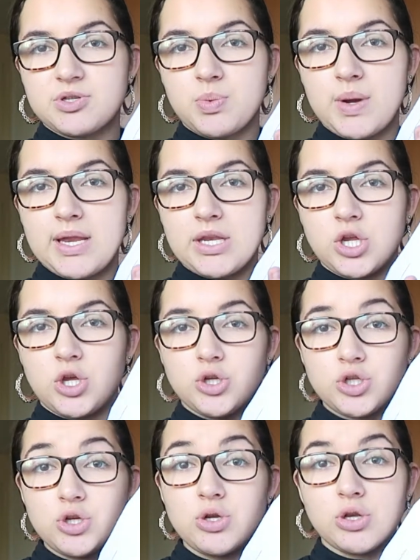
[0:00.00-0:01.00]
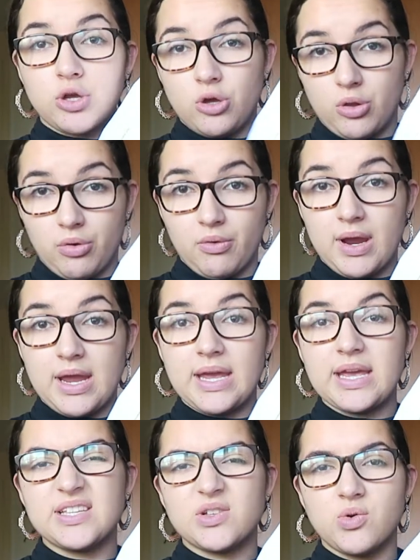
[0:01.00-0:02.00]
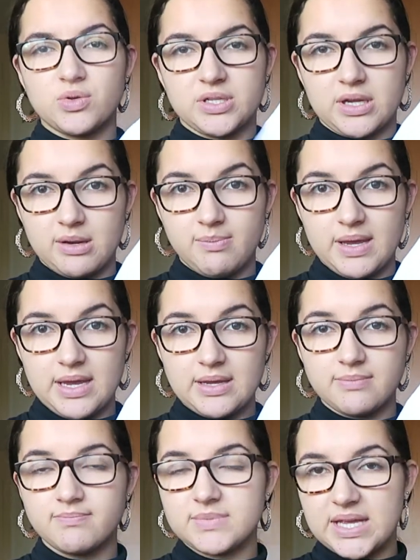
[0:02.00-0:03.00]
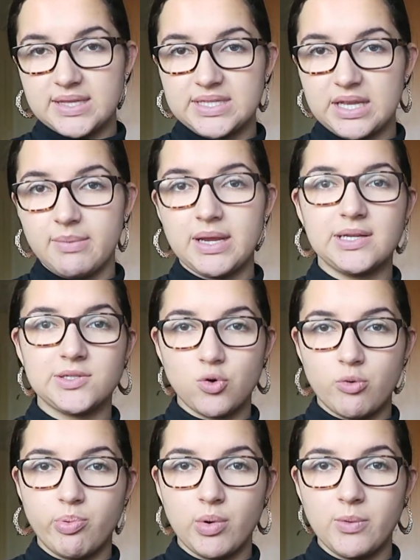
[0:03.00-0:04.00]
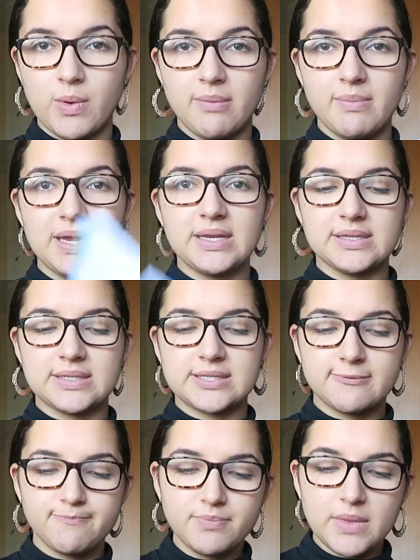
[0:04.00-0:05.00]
between Q2 and Q3 is also going to be 10 centimeters or 0.1 meters.